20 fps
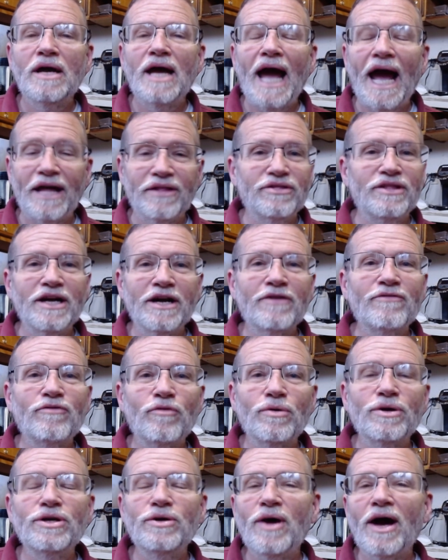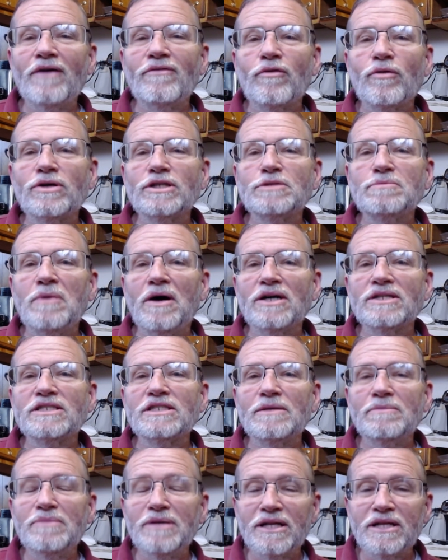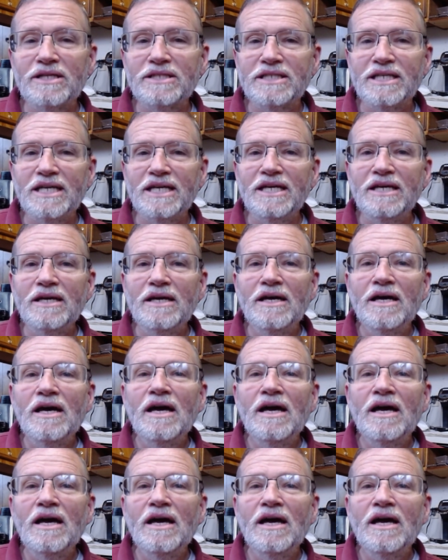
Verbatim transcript: and therefore you have a responsibility,